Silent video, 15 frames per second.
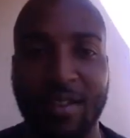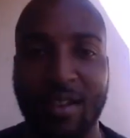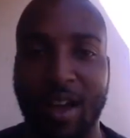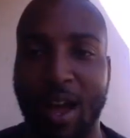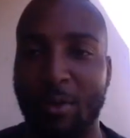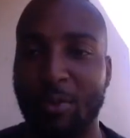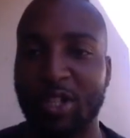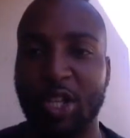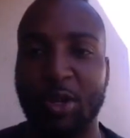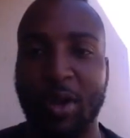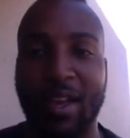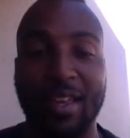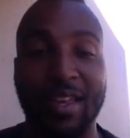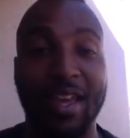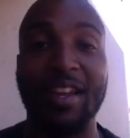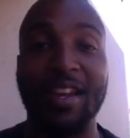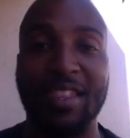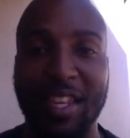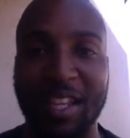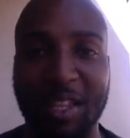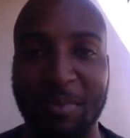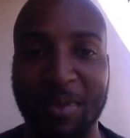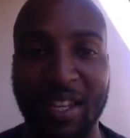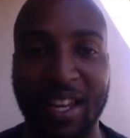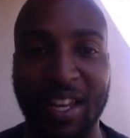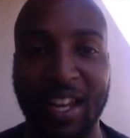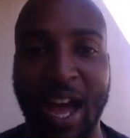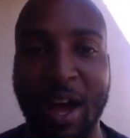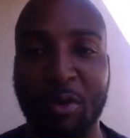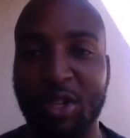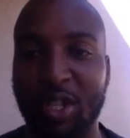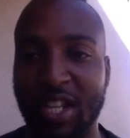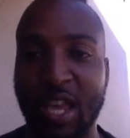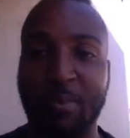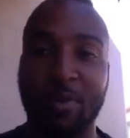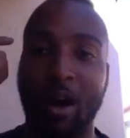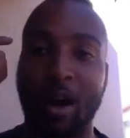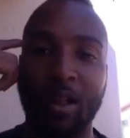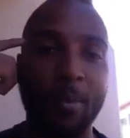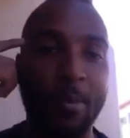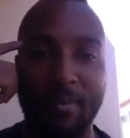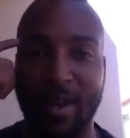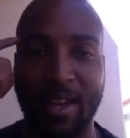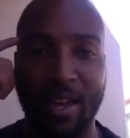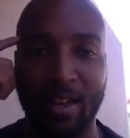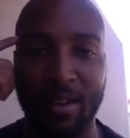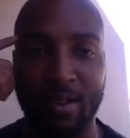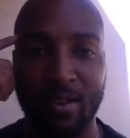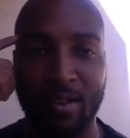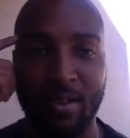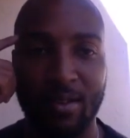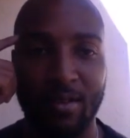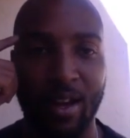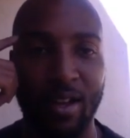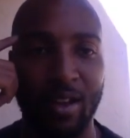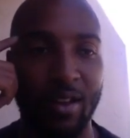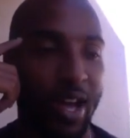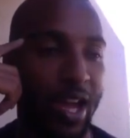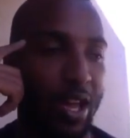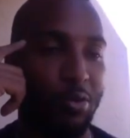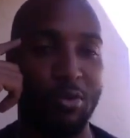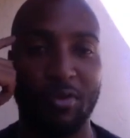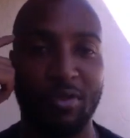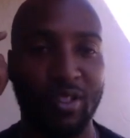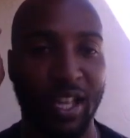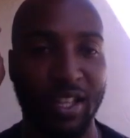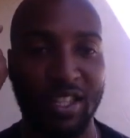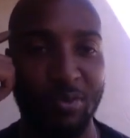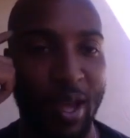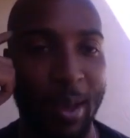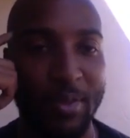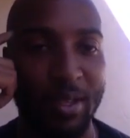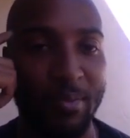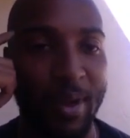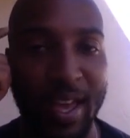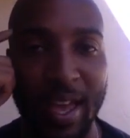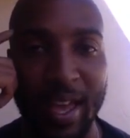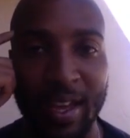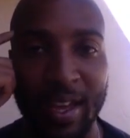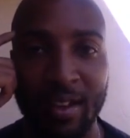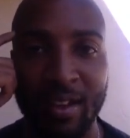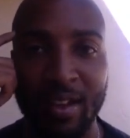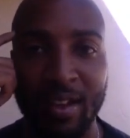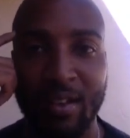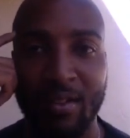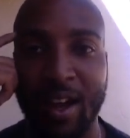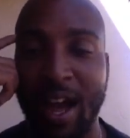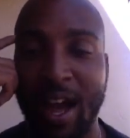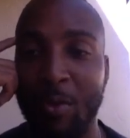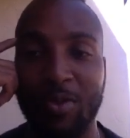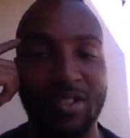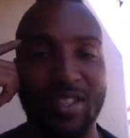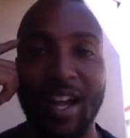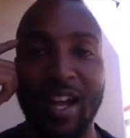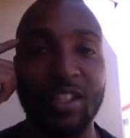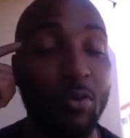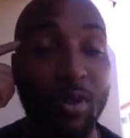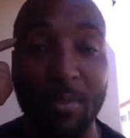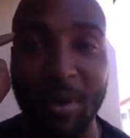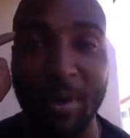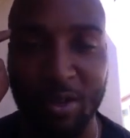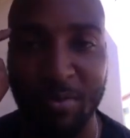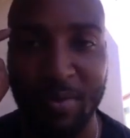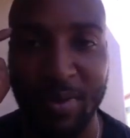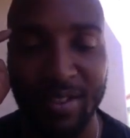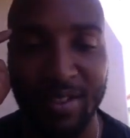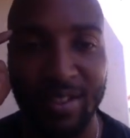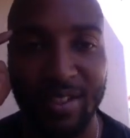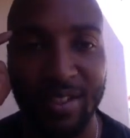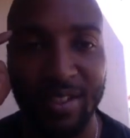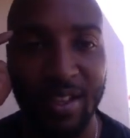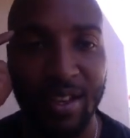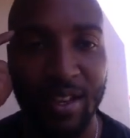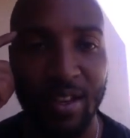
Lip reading: I wasn't tracking anything in the beginning. I would just keep it all up in my head, right? I knew their sets and reps in my head, right? I was not doing measurements.